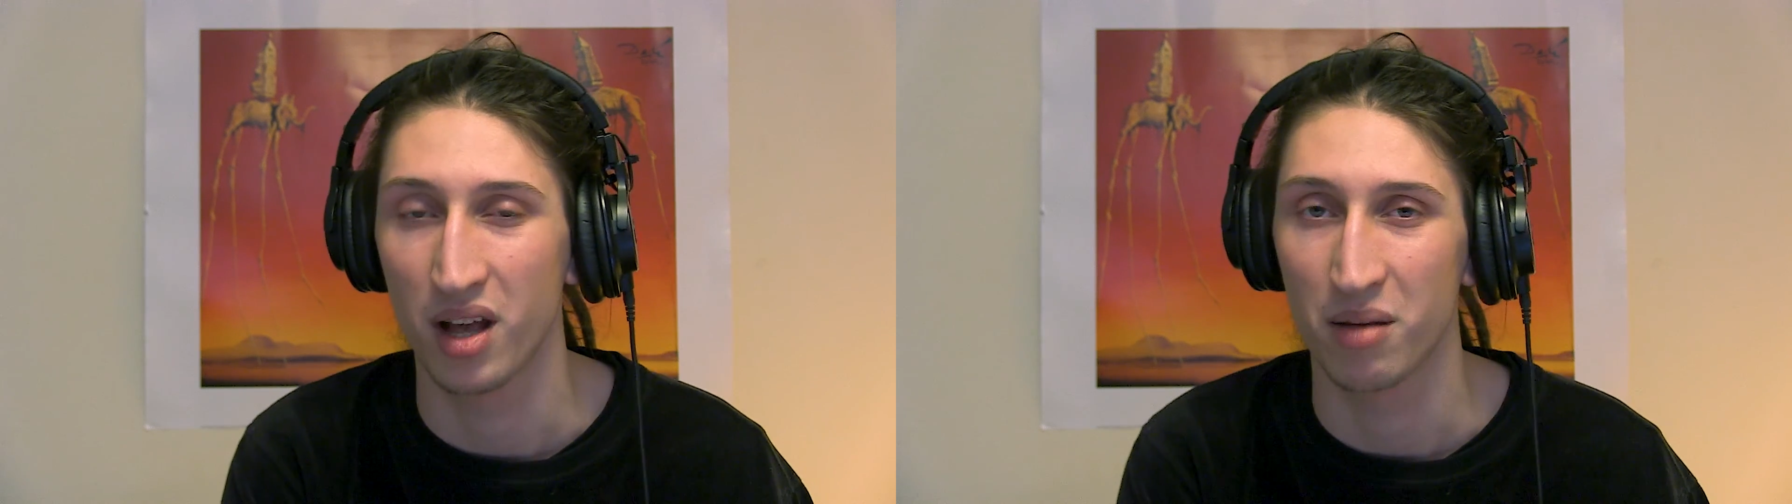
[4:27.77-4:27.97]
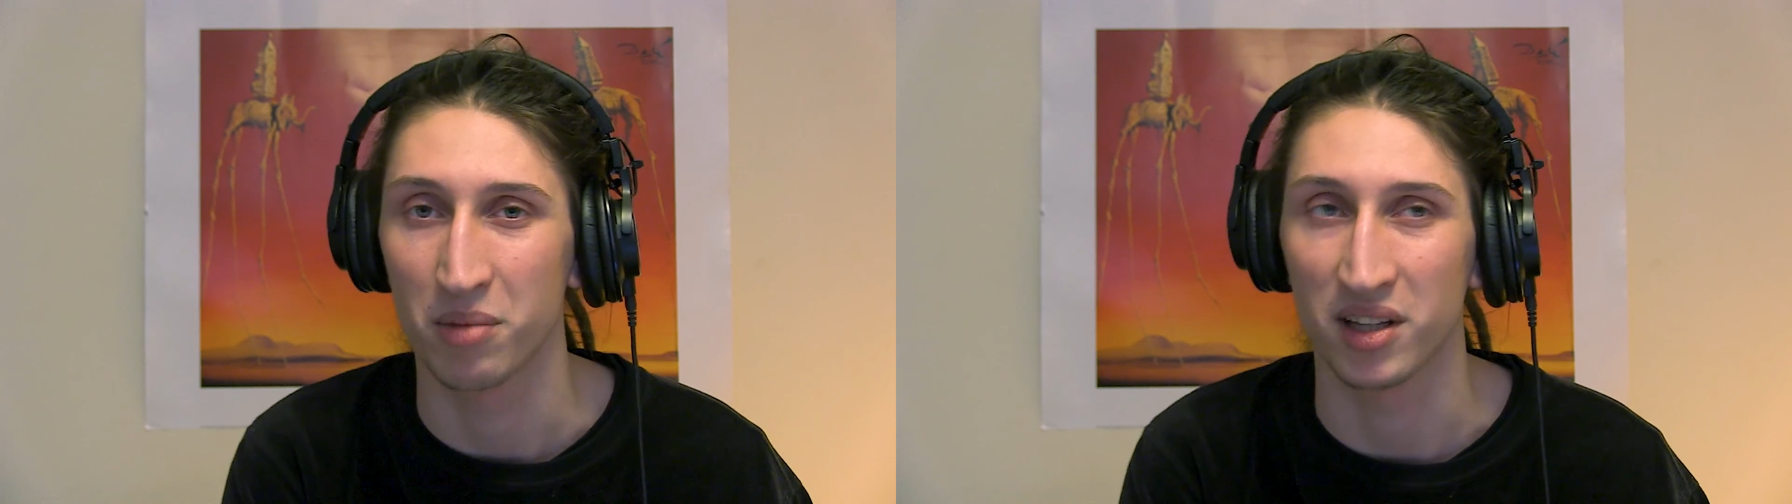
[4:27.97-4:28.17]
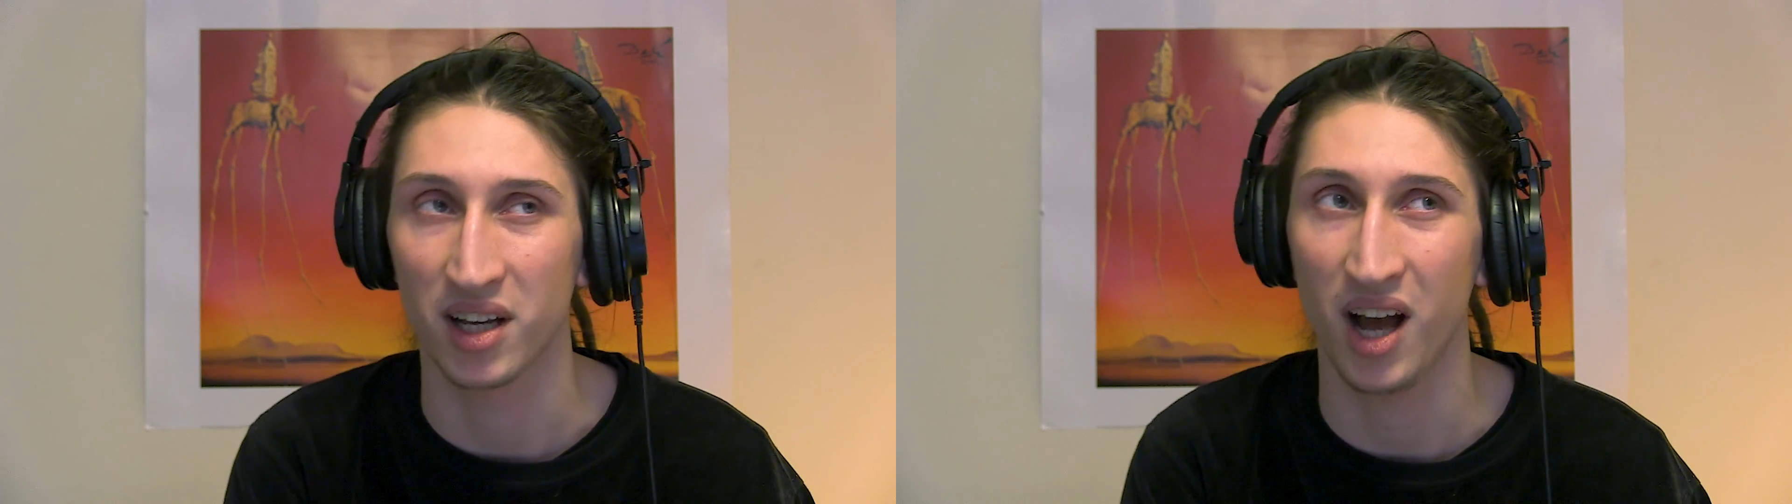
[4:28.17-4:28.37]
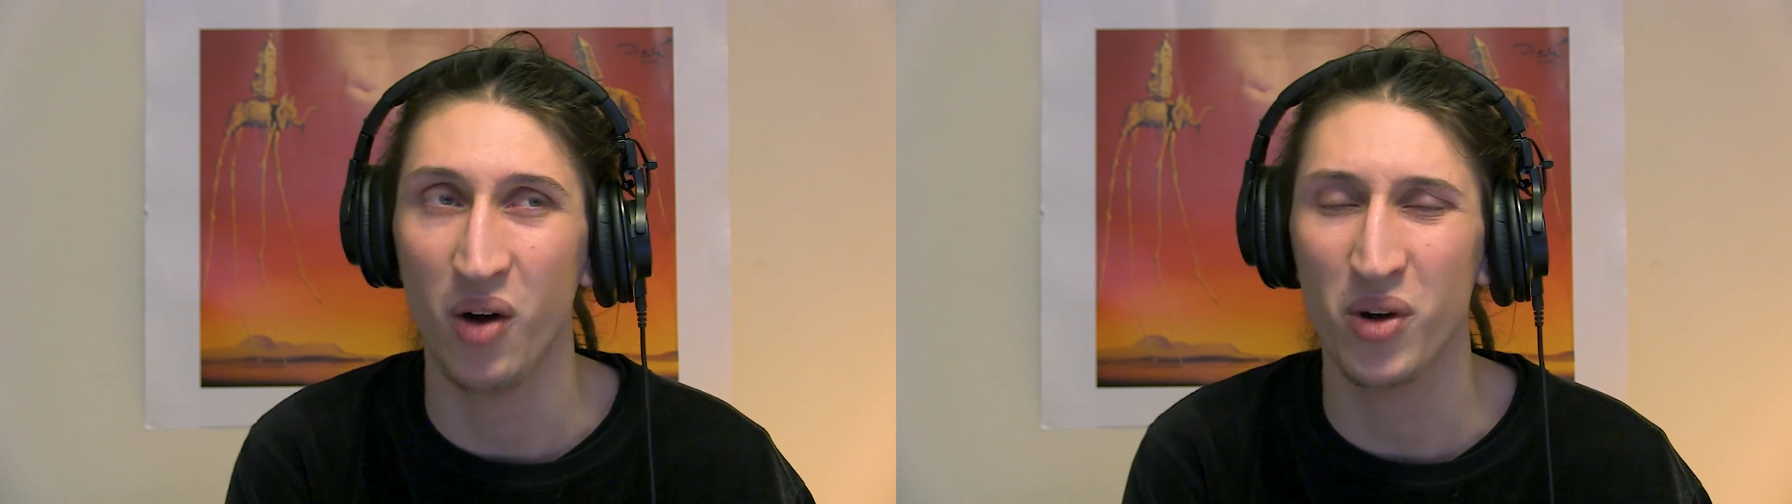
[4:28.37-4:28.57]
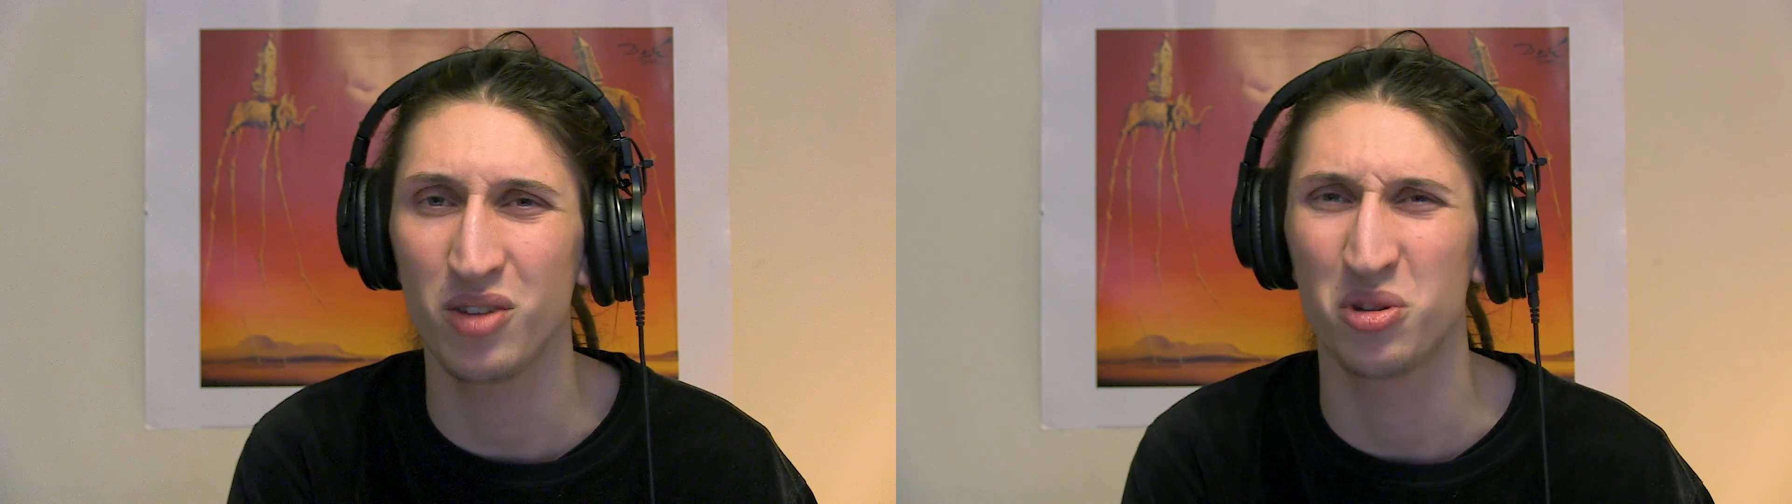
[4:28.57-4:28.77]
But how
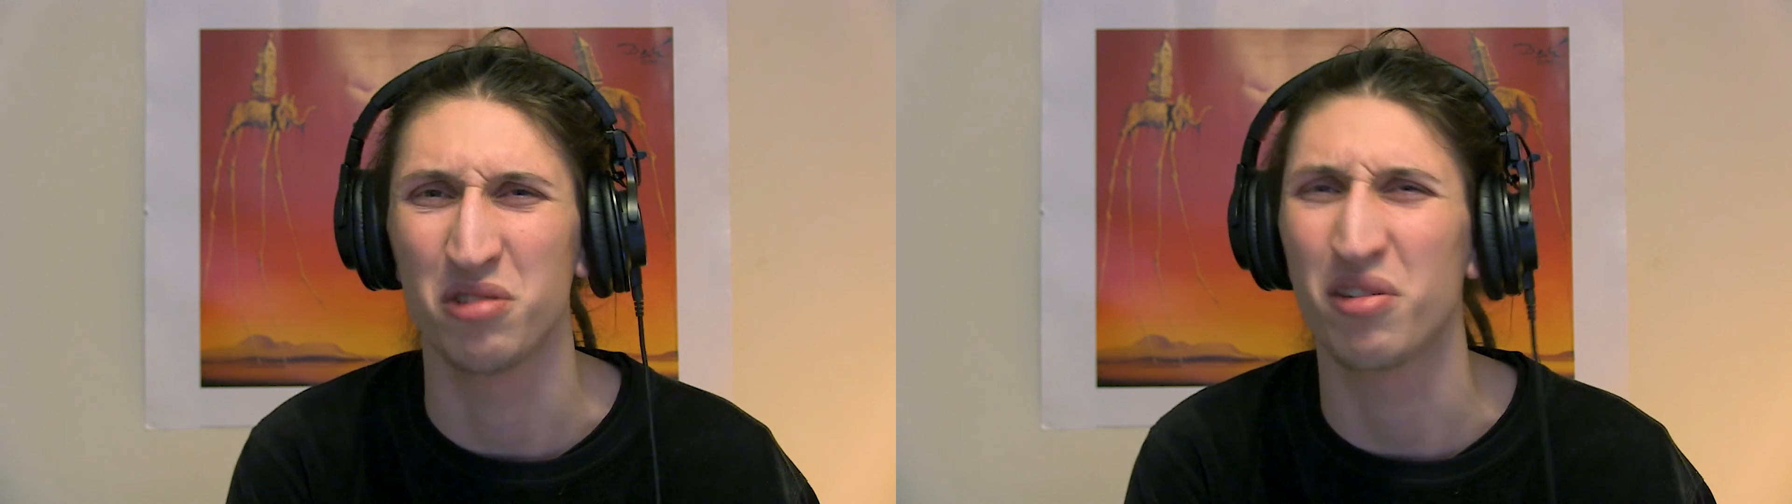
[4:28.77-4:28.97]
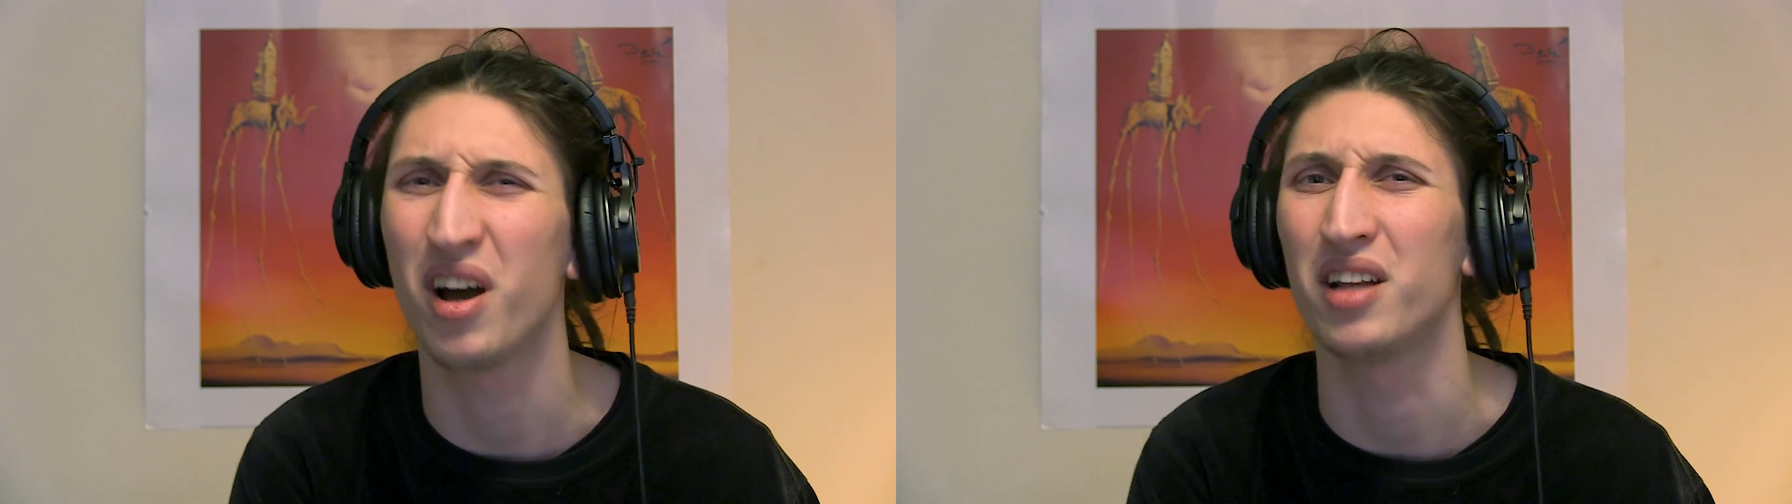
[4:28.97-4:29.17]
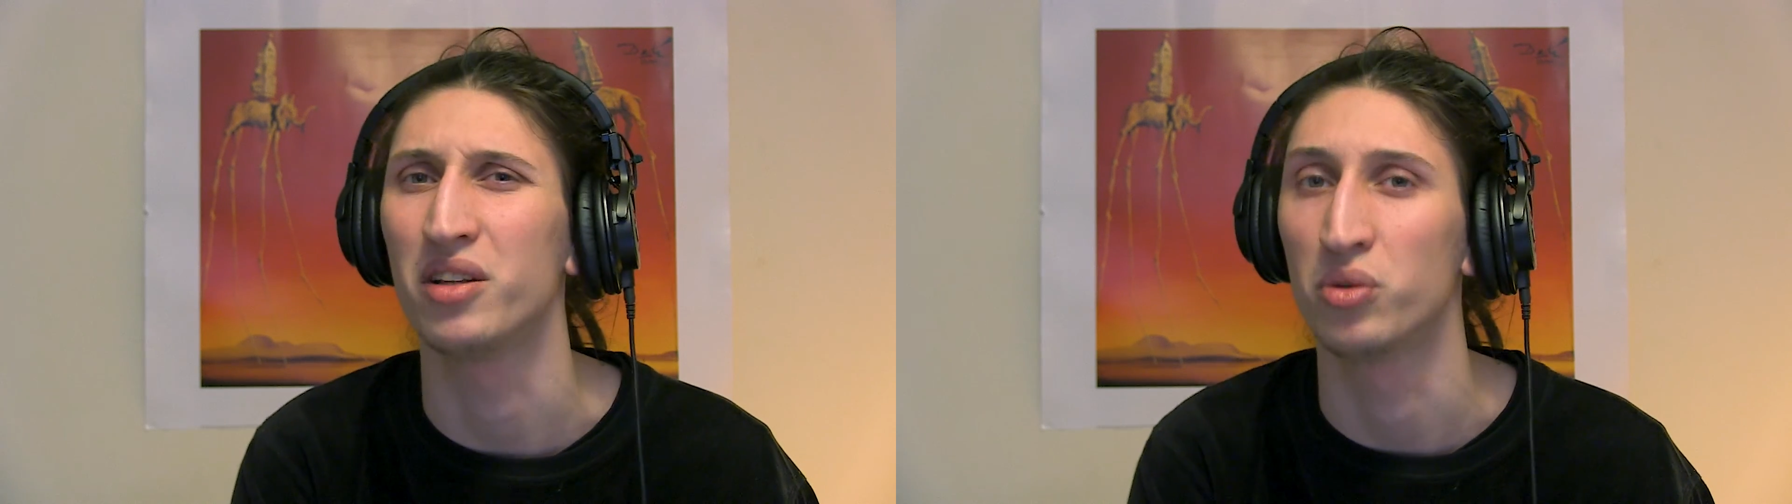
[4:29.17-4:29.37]
can you define